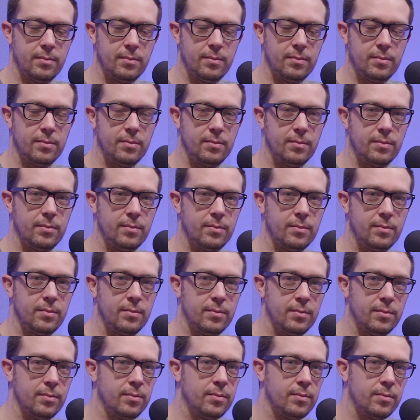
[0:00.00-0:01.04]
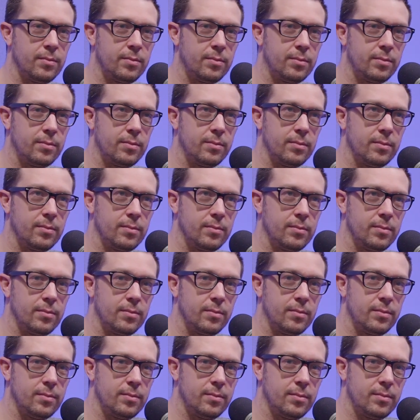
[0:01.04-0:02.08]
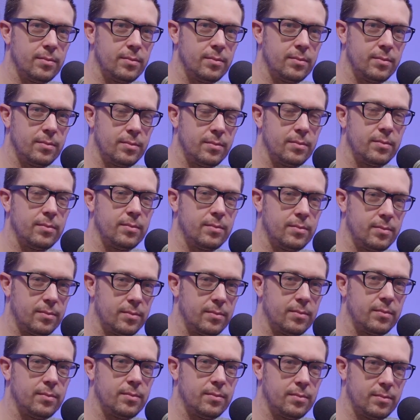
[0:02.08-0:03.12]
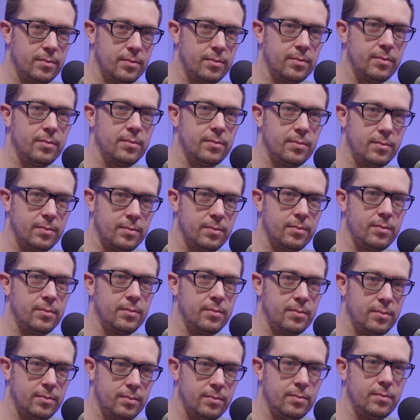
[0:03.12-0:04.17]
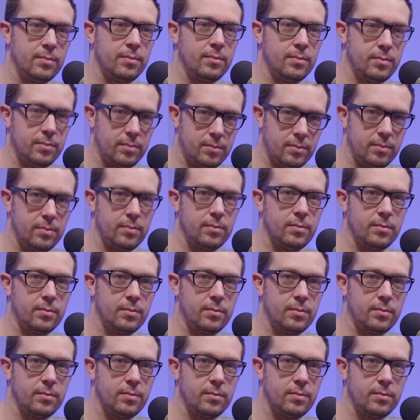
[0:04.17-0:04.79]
(silent)